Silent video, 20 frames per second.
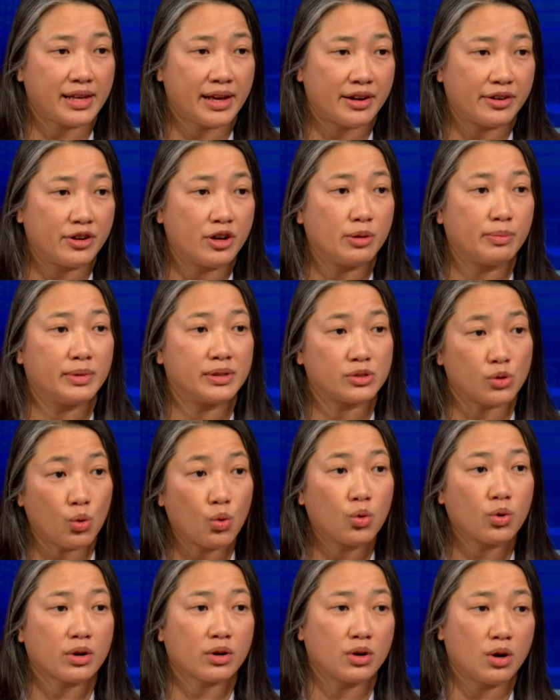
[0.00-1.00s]
adenomas
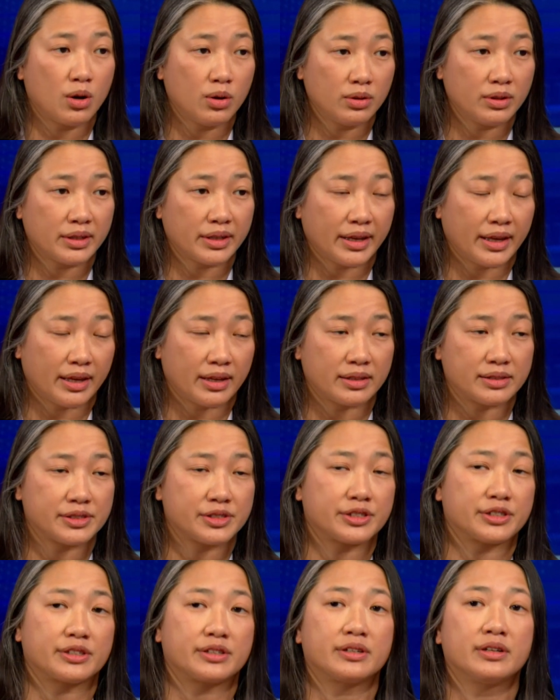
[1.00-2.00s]
or colon
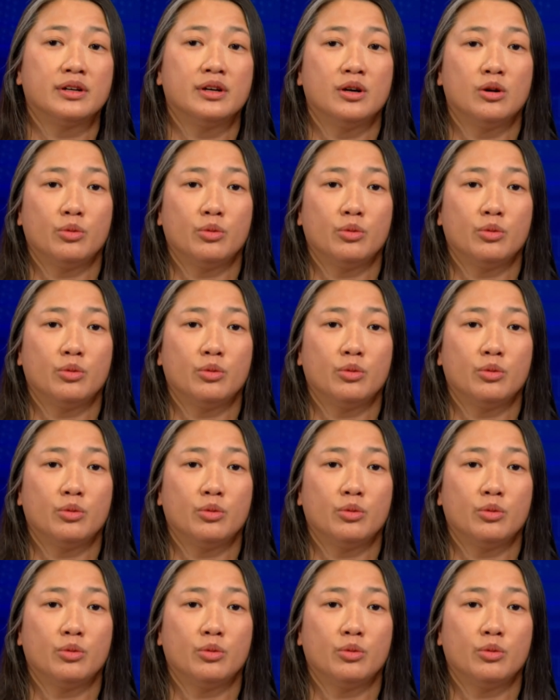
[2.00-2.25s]
cancer,